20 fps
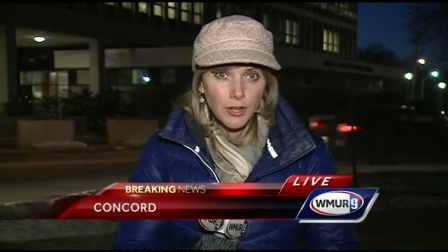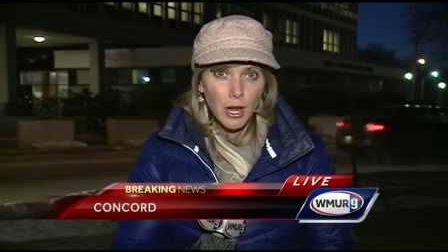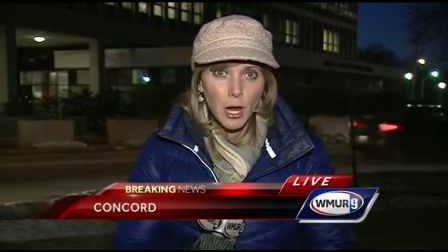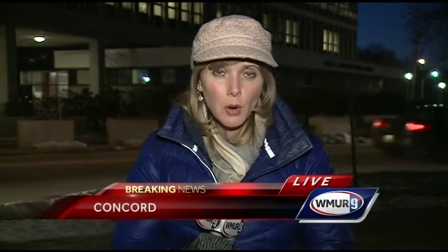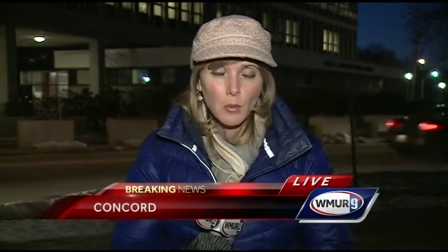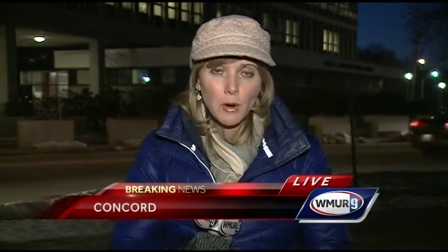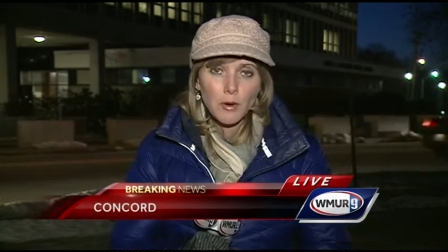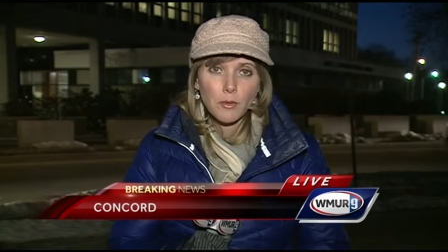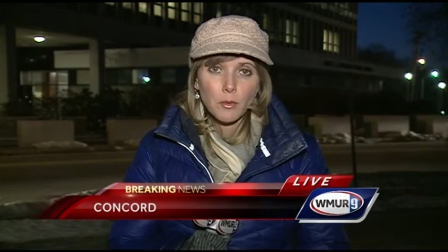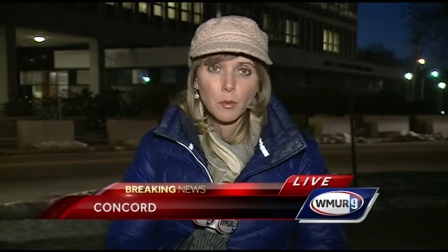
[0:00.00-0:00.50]

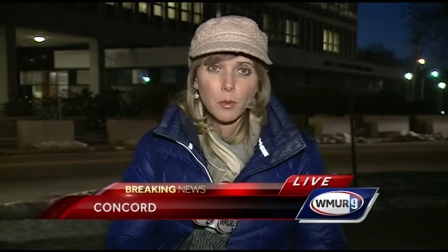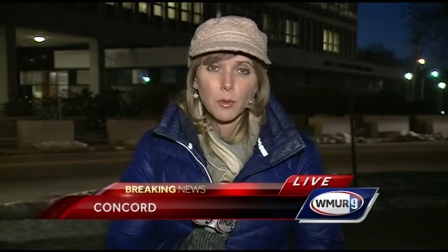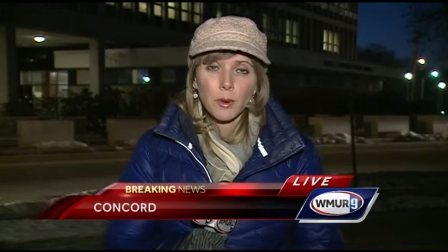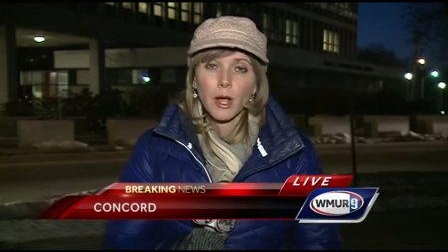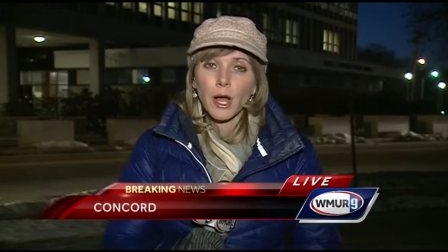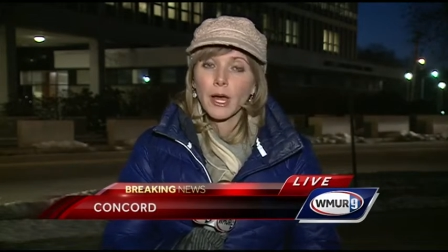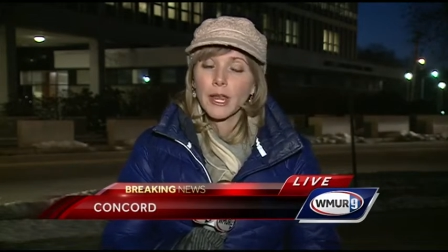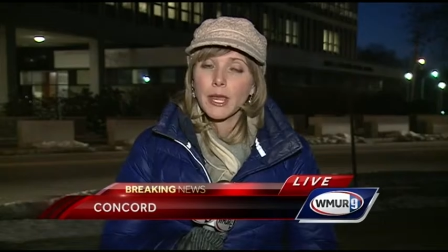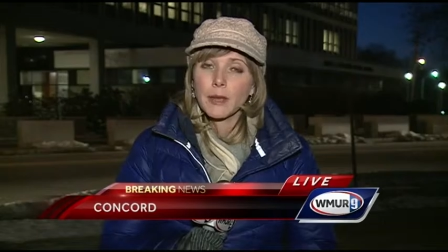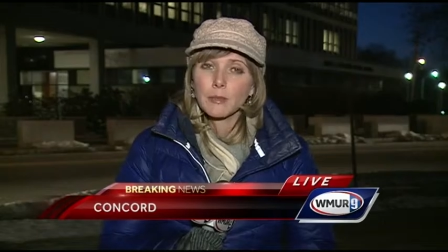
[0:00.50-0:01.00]
However, we were
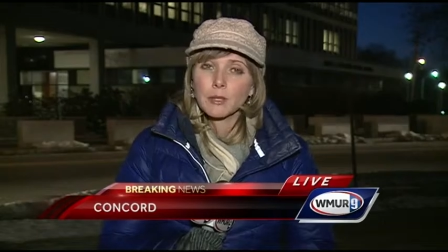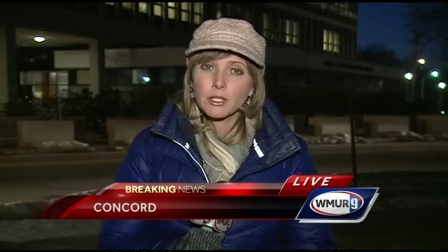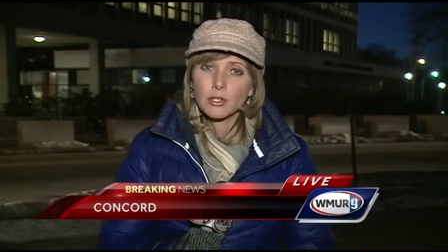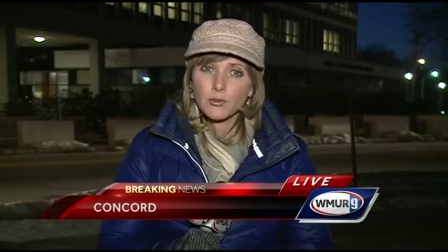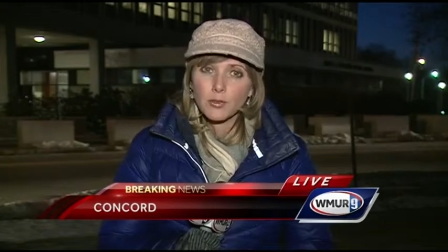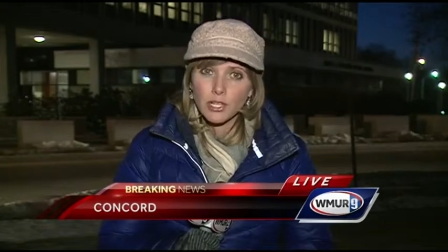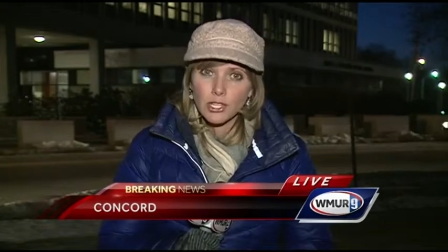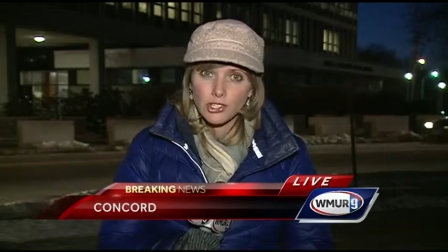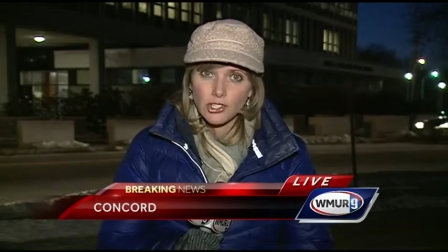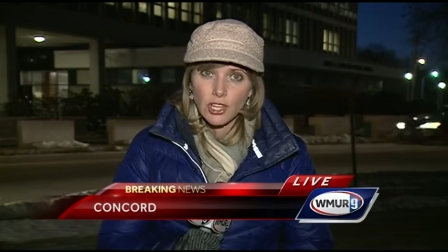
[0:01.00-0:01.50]
unable to
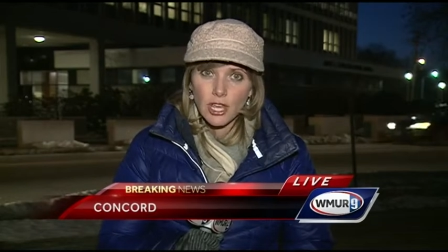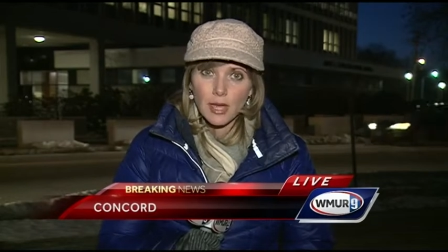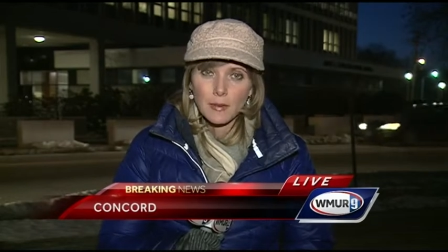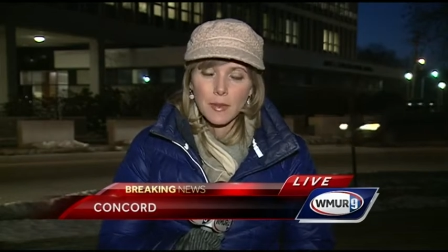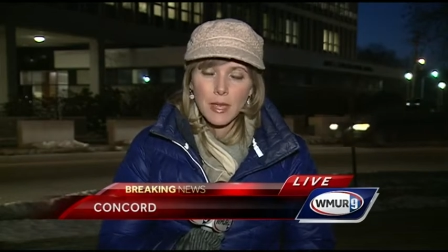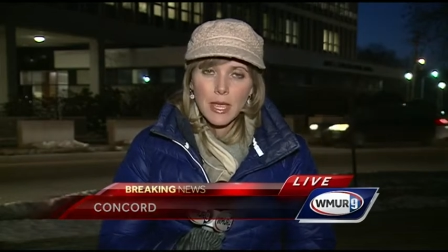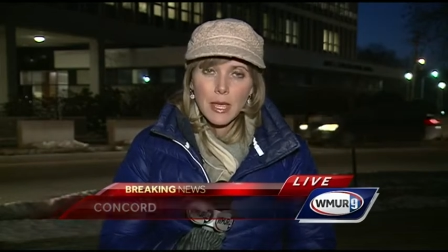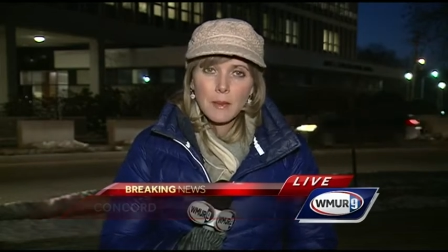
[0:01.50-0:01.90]
reach them.